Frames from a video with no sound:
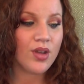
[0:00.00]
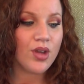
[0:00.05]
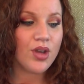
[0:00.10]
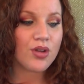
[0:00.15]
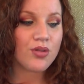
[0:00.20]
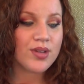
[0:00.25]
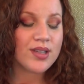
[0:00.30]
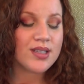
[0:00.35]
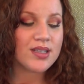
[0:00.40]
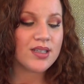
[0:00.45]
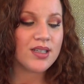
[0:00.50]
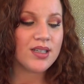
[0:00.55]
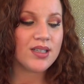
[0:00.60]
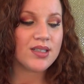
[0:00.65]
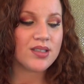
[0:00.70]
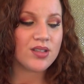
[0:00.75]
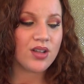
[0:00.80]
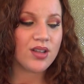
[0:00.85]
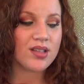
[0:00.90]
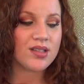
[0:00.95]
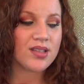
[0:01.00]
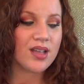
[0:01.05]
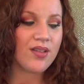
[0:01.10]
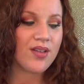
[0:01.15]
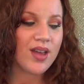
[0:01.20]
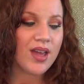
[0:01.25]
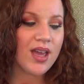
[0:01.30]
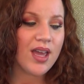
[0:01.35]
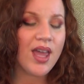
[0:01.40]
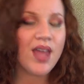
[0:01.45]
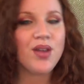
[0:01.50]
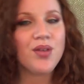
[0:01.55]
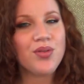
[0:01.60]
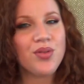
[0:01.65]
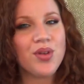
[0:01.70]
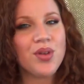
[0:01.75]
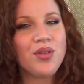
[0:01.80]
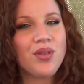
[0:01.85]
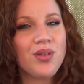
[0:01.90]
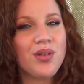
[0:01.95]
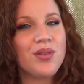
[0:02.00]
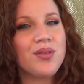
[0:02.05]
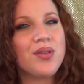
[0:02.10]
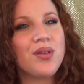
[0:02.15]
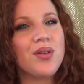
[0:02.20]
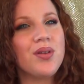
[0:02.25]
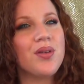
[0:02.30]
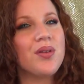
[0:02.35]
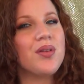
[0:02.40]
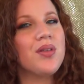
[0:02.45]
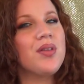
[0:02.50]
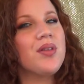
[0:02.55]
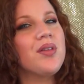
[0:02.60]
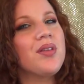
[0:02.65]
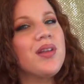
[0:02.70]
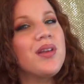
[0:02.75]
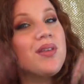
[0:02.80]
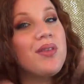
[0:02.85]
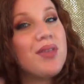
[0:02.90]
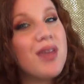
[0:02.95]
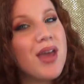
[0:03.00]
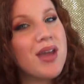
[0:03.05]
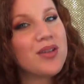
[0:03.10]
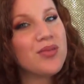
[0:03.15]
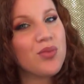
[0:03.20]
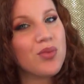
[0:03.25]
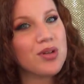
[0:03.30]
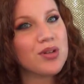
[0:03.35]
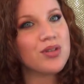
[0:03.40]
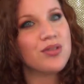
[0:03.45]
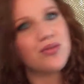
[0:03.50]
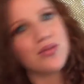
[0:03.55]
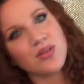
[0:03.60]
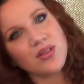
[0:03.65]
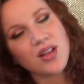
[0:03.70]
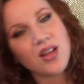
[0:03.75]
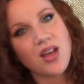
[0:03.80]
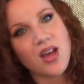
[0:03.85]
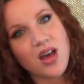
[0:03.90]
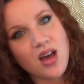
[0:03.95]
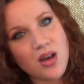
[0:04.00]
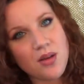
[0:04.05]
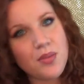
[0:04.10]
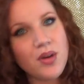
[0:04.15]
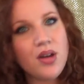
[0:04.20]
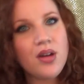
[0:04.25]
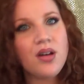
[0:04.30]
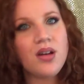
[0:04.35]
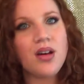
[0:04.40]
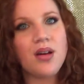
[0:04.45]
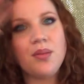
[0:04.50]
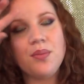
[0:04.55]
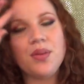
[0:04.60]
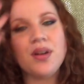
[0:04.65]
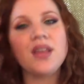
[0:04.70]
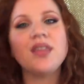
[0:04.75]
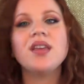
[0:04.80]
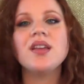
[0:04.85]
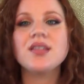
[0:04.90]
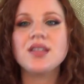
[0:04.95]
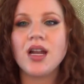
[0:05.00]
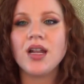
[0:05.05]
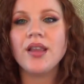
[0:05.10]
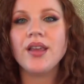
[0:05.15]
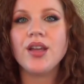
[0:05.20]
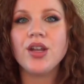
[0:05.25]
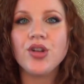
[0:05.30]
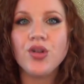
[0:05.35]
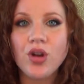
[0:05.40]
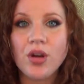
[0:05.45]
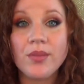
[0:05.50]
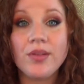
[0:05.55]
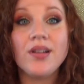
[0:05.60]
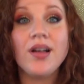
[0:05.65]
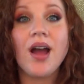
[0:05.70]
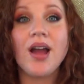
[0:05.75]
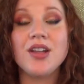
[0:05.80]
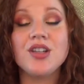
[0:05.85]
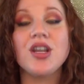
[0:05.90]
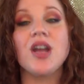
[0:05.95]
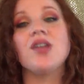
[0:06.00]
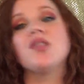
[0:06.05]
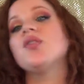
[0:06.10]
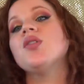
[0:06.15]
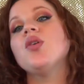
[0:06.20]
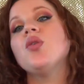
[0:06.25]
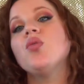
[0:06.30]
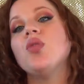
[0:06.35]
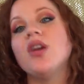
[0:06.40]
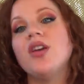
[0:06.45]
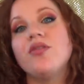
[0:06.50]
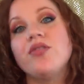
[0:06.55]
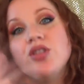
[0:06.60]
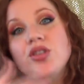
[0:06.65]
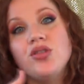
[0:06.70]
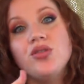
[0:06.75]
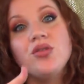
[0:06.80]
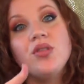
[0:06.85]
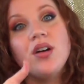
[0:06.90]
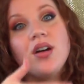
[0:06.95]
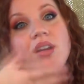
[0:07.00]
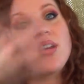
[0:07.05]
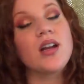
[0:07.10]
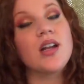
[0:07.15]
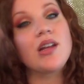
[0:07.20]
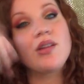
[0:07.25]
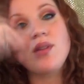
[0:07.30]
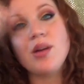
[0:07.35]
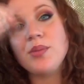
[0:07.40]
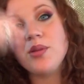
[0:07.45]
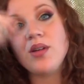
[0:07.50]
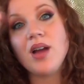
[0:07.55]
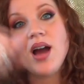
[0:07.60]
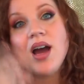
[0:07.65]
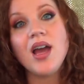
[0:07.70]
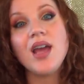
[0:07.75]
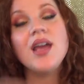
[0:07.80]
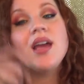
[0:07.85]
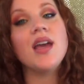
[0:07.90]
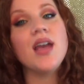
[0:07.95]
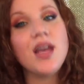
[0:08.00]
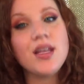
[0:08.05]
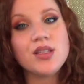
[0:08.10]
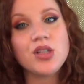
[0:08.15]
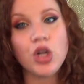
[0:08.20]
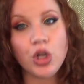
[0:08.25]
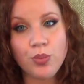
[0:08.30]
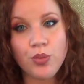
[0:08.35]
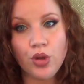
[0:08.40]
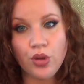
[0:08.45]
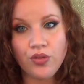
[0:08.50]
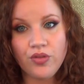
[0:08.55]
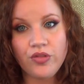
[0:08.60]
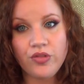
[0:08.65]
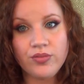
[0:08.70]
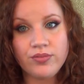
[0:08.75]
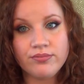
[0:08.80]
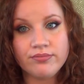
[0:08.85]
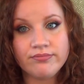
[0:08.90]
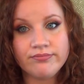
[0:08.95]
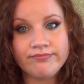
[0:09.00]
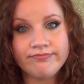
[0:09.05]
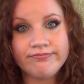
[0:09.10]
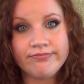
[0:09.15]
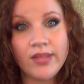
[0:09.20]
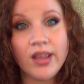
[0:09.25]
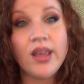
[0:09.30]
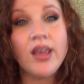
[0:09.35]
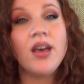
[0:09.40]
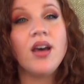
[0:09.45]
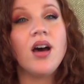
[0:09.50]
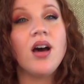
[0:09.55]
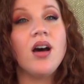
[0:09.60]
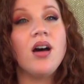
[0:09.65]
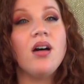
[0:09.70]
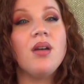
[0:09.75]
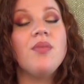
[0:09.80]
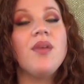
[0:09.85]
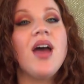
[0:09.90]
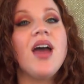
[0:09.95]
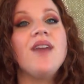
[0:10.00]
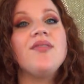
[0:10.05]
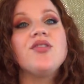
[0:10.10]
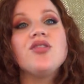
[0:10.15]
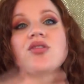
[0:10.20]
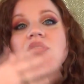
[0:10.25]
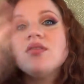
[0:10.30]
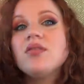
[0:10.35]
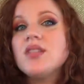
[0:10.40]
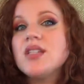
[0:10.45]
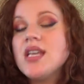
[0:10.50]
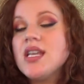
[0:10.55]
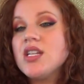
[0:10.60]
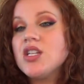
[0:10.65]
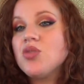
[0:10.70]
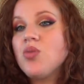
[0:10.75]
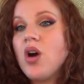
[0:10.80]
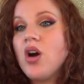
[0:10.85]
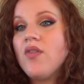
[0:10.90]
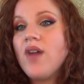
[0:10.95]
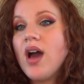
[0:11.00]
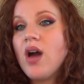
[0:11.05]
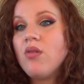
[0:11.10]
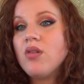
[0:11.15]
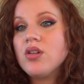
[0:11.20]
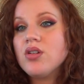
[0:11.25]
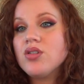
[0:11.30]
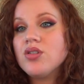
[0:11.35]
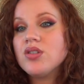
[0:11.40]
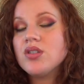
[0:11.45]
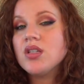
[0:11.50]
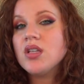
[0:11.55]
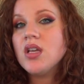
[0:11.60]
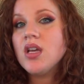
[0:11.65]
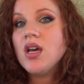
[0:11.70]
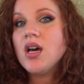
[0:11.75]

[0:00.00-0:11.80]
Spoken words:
creaseless and all that stuff. I don't think that it's all like that wonderful. But I think it's kind of like a normal eyeshadow. if you are going to rub your eye, it's going to move. After 10 to 12 hours,